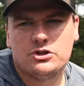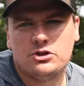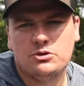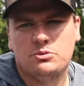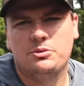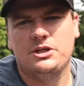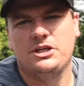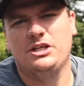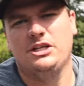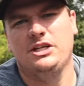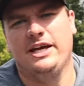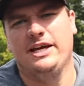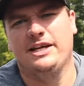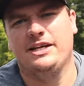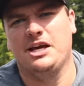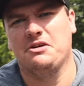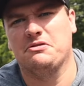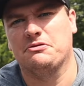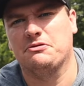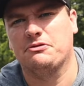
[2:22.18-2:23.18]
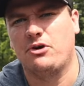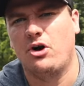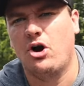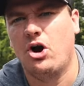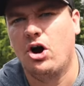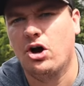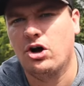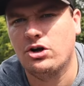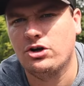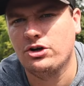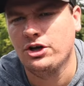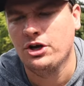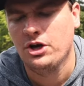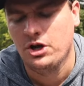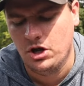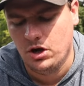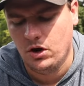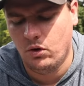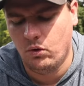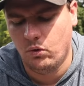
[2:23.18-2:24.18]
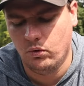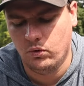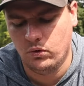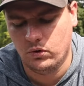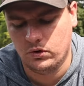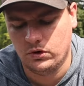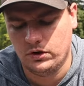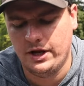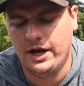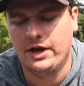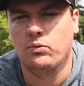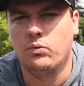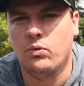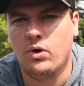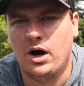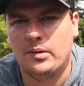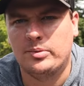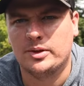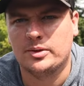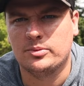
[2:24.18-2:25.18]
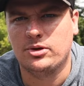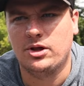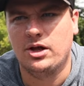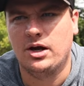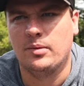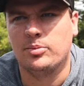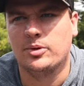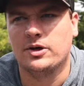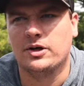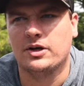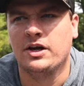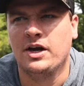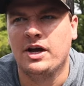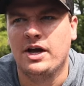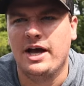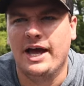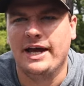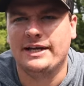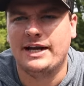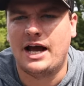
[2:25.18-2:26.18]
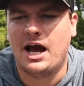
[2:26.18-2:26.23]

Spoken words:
to be in a frog or a whopper plopper. And